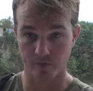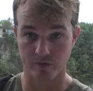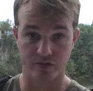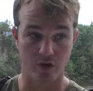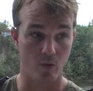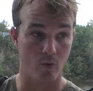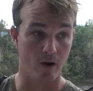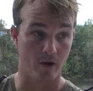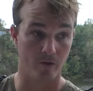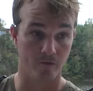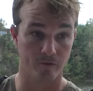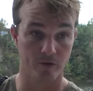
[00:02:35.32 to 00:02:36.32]
So what
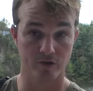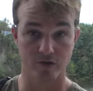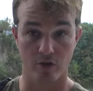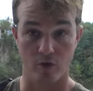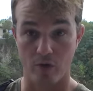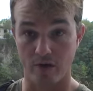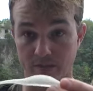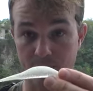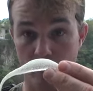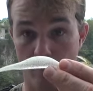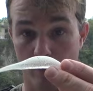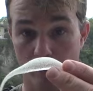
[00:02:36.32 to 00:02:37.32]
I'll first do is I'm
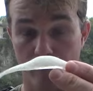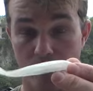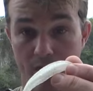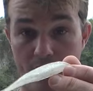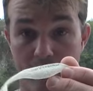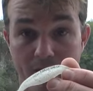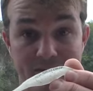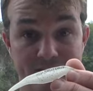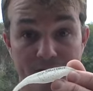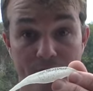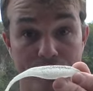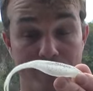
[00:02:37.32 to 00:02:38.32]
going to work through an area to
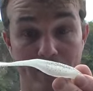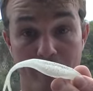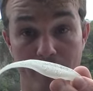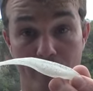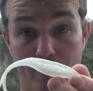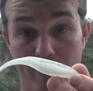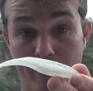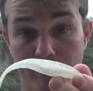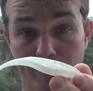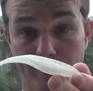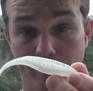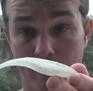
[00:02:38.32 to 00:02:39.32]
see if there's anything around.